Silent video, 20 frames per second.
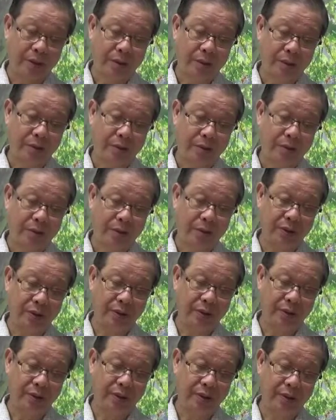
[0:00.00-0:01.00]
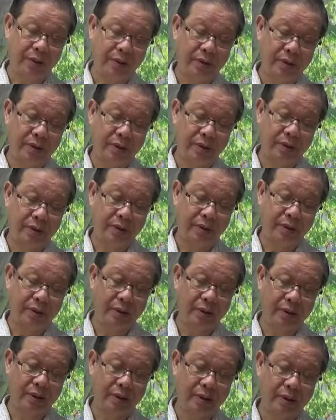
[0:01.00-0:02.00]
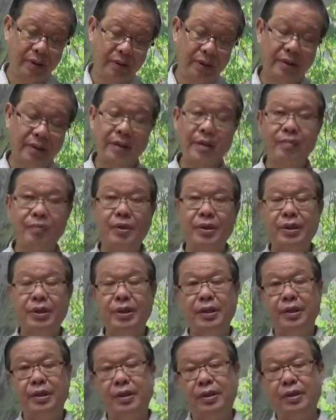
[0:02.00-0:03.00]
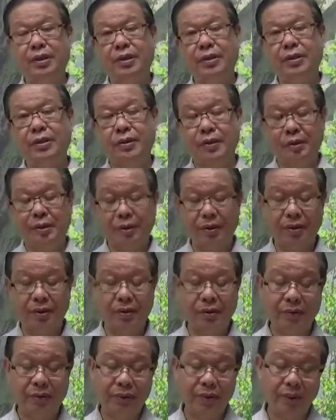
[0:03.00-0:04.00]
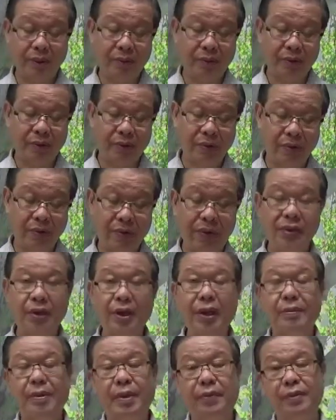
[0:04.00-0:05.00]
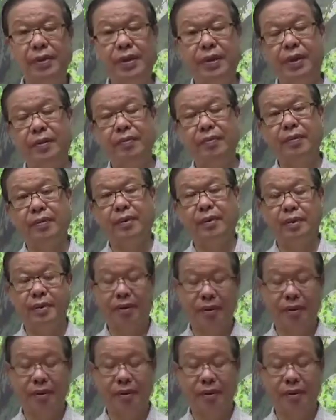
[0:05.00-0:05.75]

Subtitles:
So, in summary, this sutta, which is named after him,